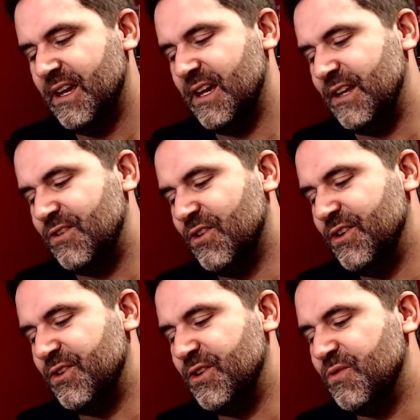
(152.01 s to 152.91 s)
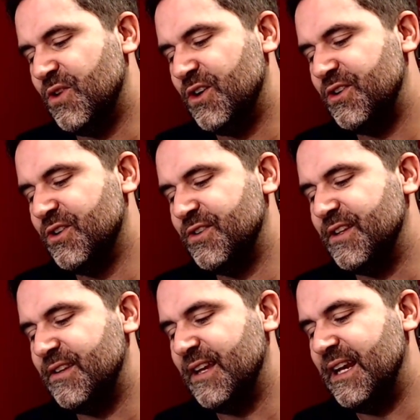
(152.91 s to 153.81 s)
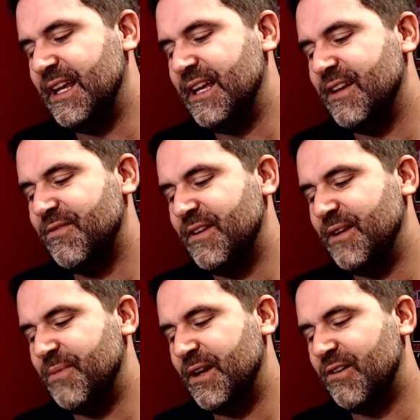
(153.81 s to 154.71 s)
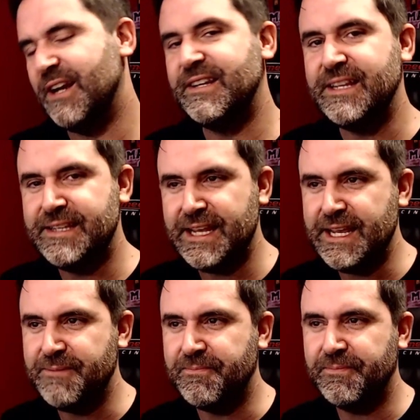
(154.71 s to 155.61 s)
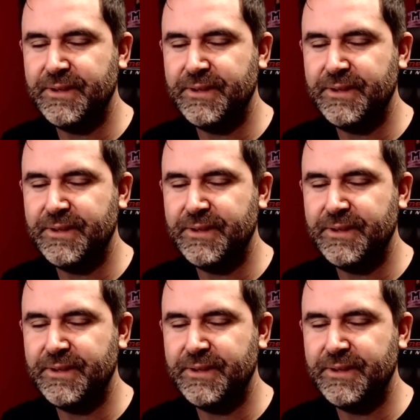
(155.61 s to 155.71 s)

Enjoy your new watch. Yours sincerely, Filippo Loreti team.